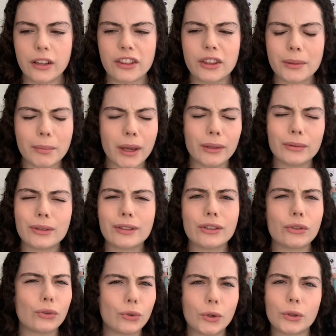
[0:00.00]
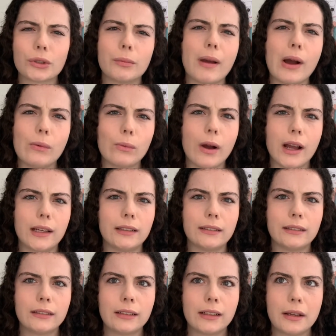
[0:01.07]
The most talked about one
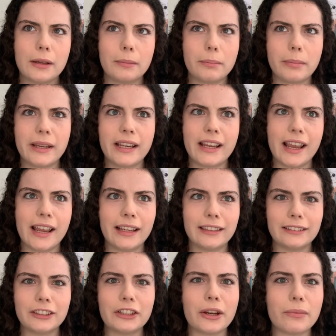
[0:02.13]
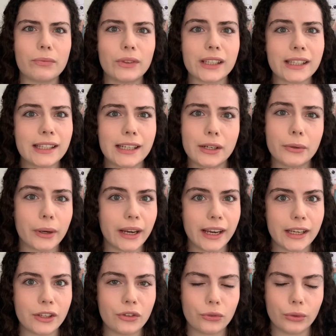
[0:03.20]
being, you know, The Secret
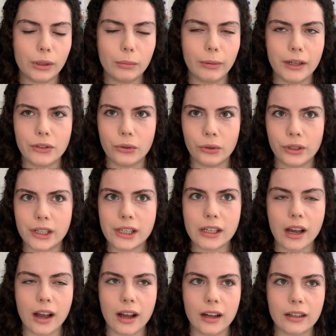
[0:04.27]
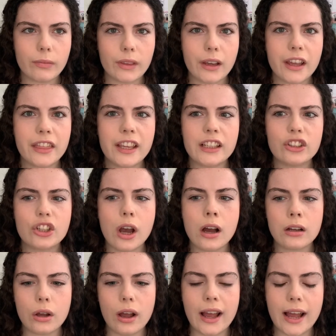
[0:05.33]
History by Donna Tartt. I think
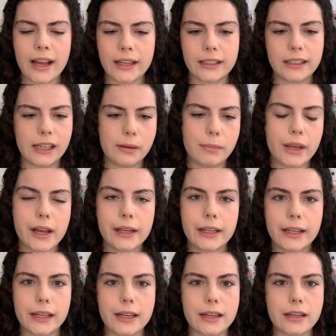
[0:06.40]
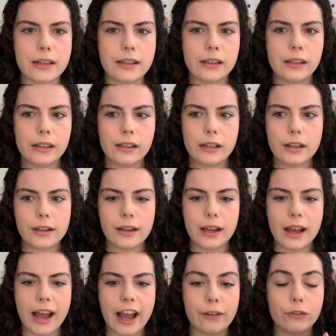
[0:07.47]
dark academia can
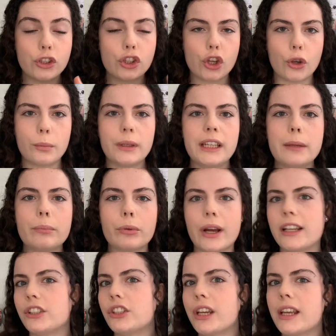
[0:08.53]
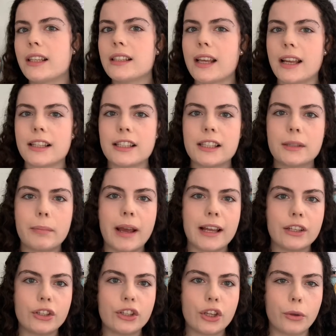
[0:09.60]
have so many branches and
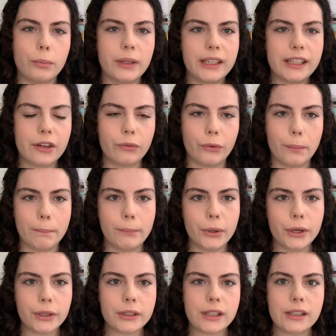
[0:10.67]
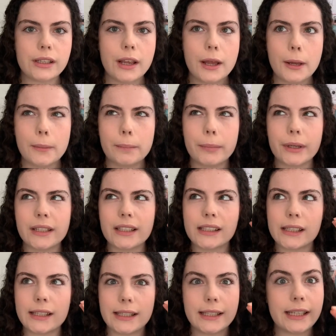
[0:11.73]
span so many different books, but
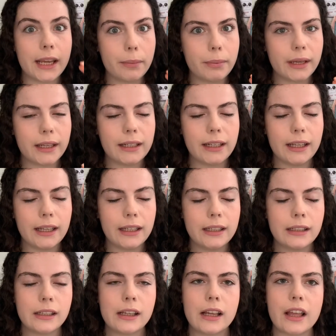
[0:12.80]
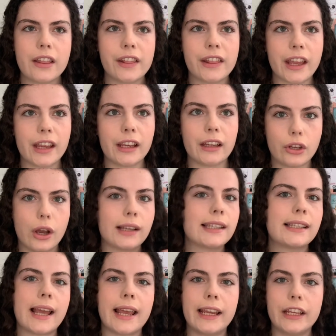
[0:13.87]
typically They are
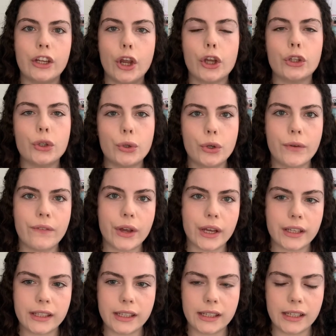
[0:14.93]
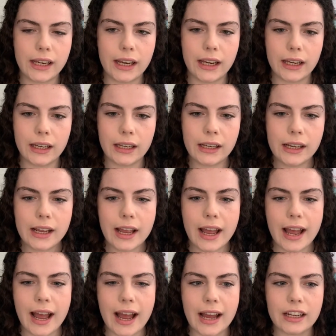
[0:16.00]
set in a university
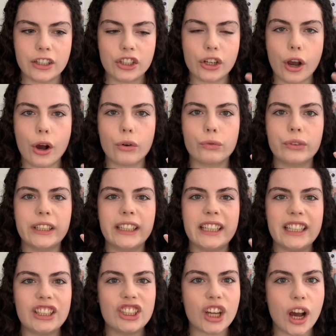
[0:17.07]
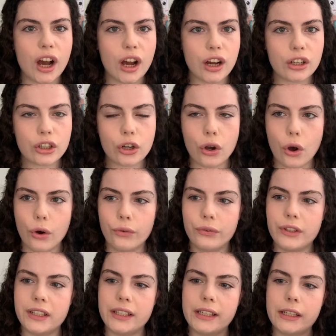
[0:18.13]
and are really dark,
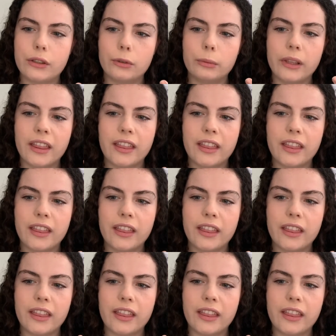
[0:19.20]
often deal with